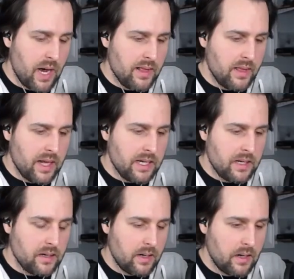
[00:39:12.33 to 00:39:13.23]
I
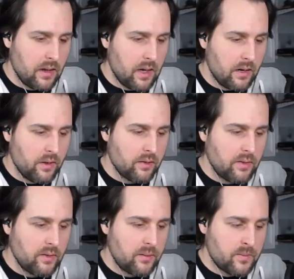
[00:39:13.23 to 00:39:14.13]
like a lot of
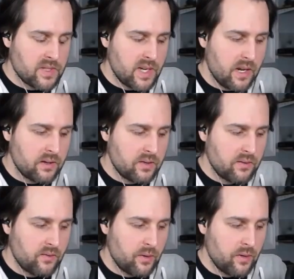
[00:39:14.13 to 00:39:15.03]
those styles
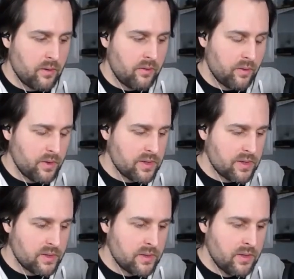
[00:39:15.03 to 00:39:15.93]
for a few
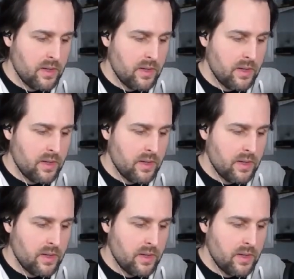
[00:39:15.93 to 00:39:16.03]
reasons.